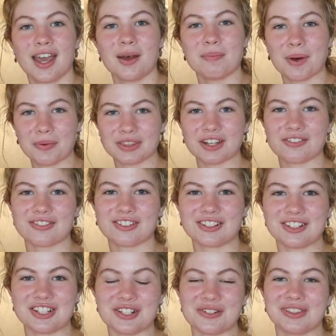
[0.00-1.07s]
But without
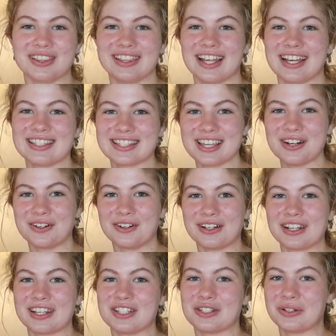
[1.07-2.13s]
further ado, let's get
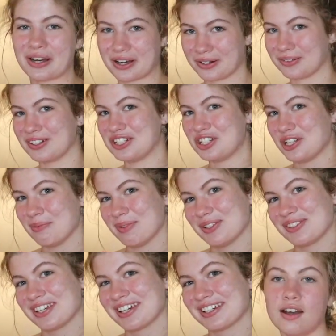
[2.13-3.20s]
on into how to read sheet
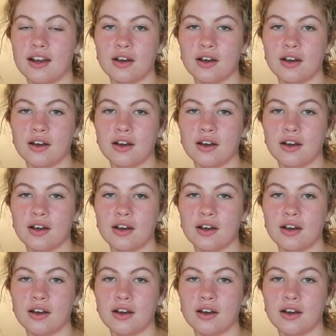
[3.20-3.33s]
music.